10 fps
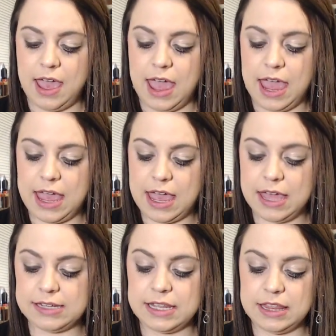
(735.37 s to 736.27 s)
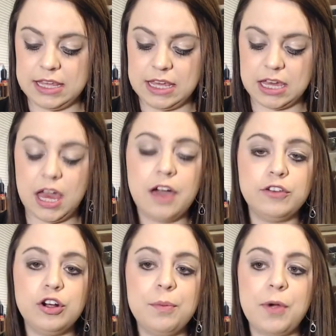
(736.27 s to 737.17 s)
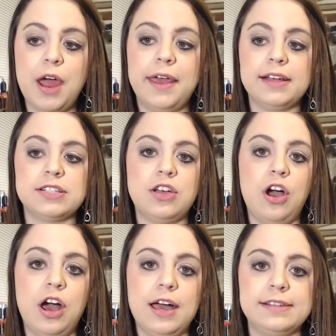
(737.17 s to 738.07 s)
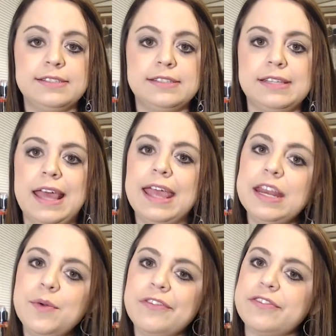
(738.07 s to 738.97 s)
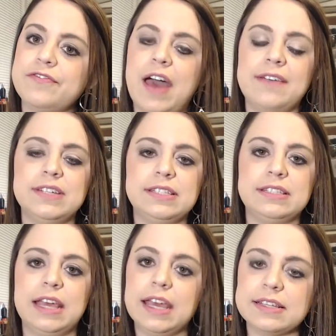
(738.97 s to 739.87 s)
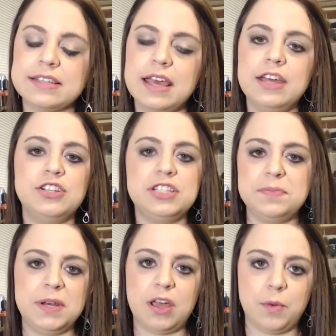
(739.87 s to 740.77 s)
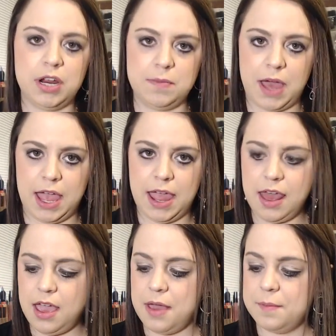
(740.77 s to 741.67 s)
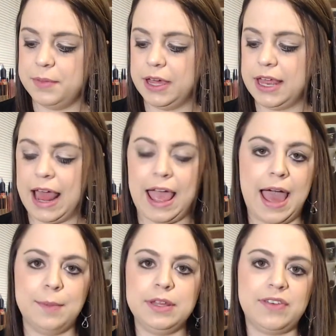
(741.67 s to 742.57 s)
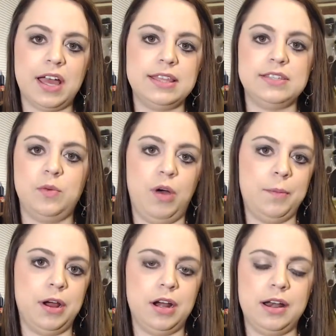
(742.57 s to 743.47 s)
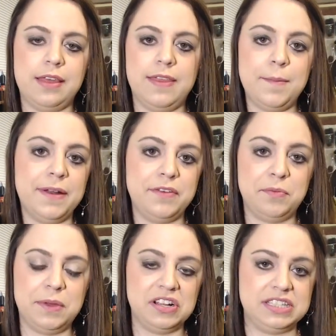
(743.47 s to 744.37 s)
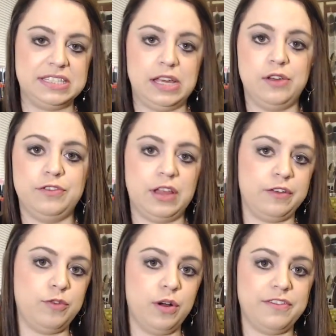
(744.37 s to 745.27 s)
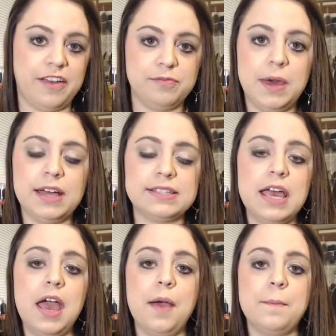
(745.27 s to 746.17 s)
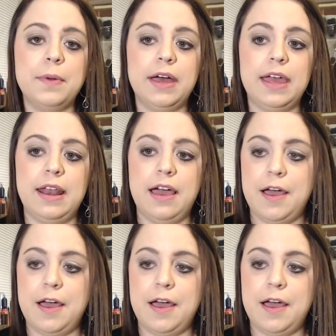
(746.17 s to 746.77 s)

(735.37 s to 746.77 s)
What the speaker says: and the CoverGirl product costs anywhere from $5 to $6, just depending on where you buy it. But I believe I got these at Walmart. They might have even been on sale for like $4 or $5. But